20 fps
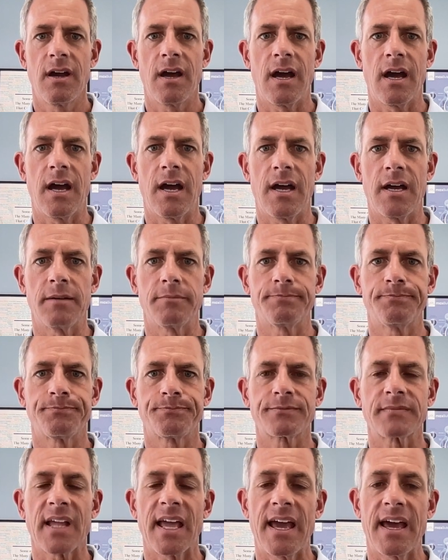Um,
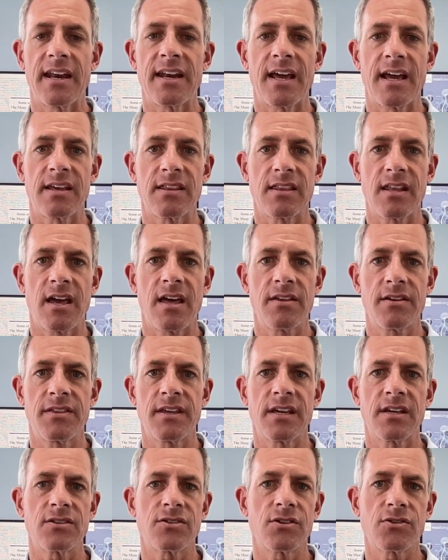and uh, the other
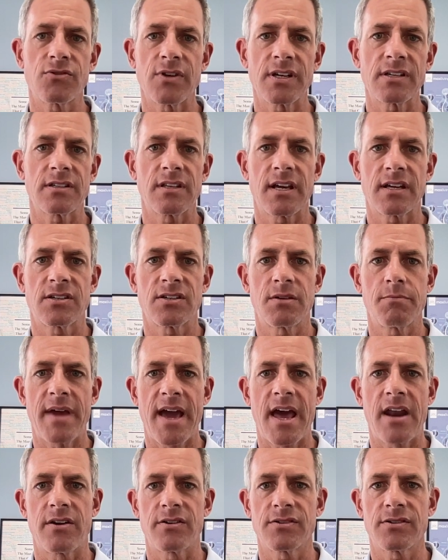thing is your drink selection
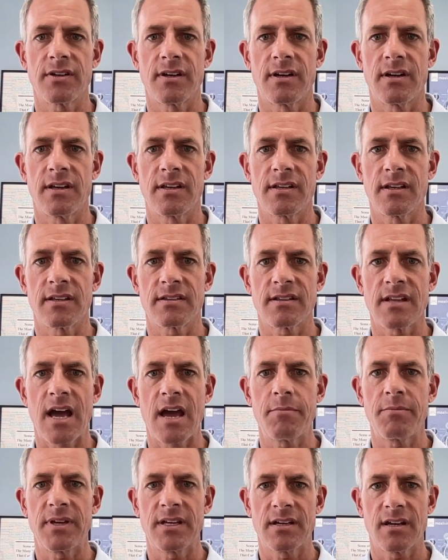matters, and it's
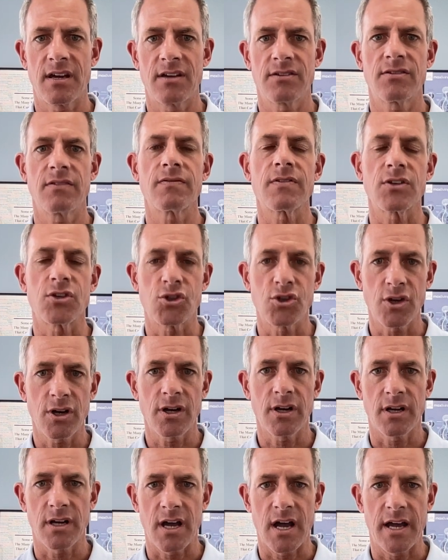not because of the
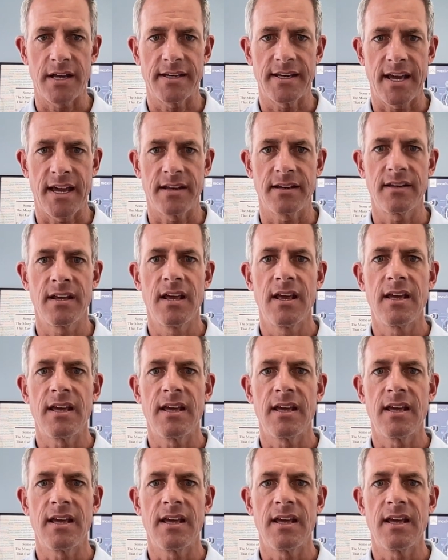sugar content.